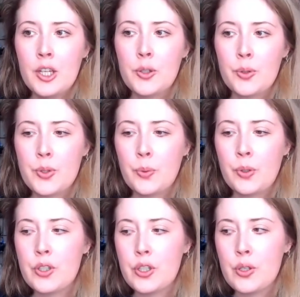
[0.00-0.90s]
You also
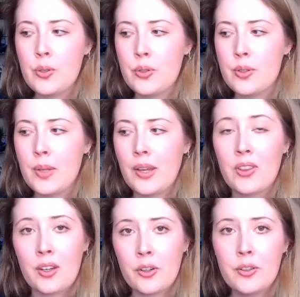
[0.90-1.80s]
want to use a
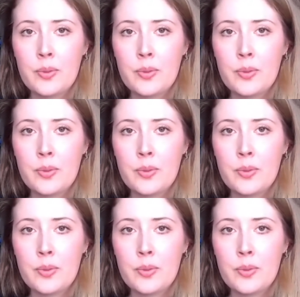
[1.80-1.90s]
thinner,